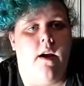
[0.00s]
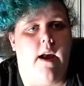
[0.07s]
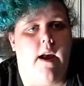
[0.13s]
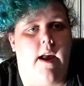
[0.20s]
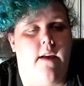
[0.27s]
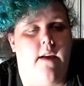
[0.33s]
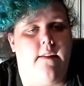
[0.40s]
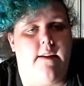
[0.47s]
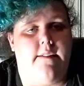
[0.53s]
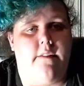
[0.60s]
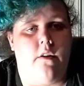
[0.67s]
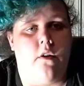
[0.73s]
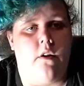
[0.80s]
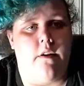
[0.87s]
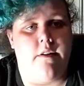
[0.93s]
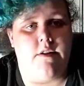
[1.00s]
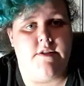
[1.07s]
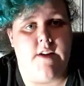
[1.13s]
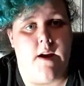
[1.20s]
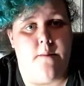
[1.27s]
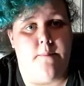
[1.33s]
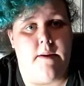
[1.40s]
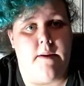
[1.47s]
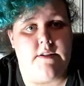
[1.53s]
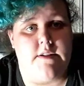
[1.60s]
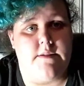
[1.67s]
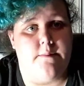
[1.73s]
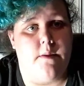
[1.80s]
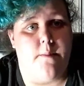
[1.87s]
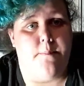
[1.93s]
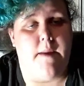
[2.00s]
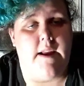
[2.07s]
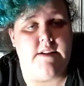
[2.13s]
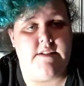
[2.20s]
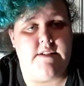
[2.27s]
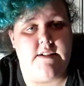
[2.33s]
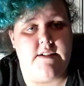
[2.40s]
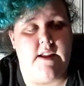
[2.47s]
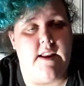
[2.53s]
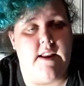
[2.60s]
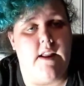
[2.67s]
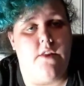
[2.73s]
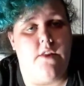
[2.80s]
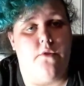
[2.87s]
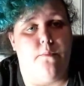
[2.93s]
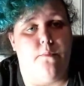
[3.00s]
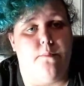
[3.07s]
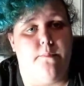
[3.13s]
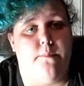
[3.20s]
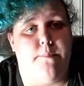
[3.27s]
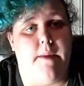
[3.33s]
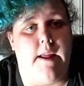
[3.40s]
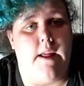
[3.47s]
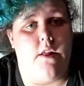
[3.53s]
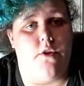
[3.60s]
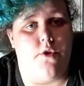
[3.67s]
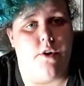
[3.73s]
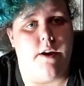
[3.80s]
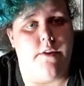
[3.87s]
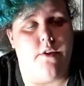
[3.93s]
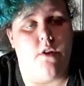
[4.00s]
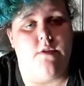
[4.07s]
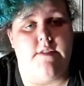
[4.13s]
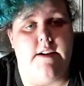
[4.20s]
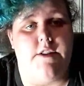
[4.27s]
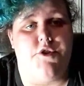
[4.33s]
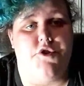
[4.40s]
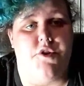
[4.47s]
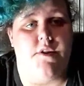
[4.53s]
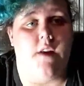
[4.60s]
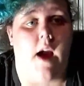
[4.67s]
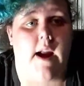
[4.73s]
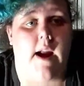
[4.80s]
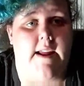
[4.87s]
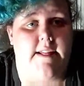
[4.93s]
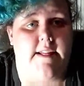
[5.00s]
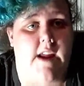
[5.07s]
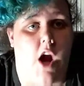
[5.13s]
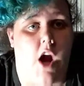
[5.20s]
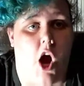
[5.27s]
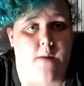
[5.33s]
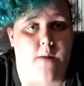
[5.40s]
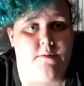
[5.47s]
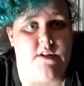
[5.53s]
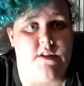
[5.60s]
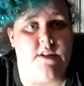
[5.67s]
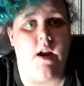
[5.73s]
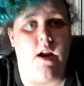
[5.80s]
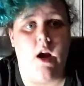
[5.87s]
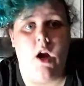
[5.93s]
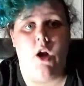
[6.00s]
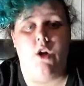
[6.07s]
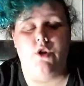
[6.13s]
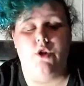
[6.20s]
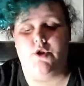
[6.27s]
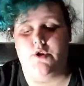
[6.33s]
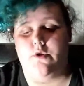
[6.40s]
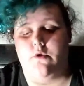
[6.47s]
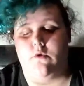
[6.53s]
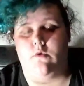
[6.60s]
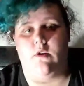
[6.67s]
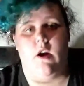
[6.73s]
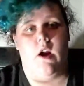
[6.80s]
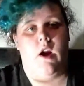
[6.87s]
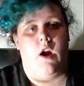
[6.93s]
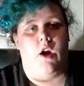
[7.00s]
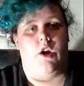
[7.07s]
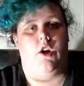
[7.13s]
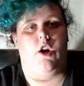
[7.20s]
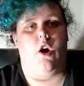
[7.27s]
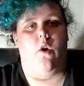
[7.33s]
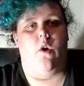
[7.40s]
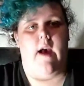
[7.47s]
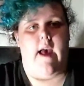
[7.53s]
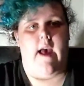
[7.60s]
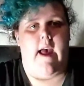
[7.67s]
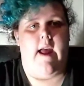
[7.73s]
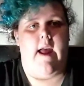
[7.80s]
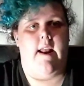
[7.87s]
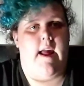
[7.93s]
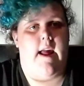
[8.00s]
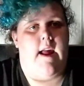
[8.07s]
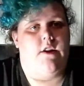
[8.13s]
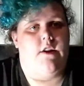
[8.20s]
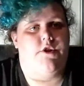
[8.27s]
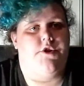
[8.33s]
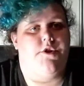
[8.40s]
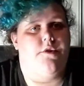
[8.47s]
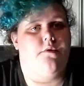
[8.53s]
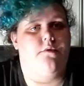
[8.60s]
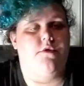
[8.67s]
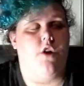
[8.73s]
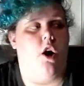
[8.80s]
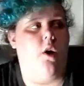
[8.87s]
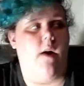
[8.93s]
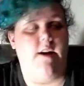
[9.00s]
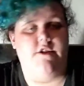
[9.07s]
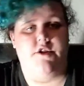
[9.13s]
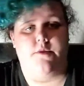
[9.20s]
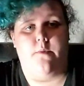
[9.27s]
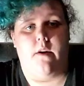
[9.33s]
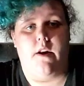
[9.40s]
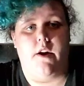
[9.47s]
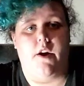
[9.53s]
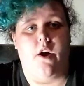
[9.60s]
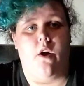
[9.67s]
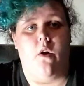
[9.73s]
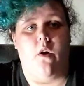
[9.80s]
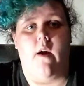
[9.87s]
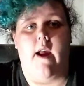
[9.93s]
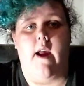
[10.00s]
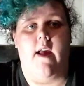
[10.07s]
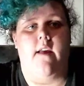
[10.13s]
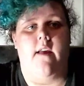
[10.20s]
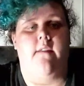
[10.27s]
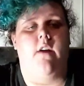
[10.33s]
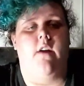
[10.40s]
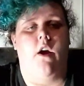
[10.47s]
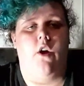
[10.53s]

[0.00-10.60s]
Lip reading: and they still don't understand basically some of the basics, they need to be learning those and should not get the option to go ahead and choose, oh, I just want to go and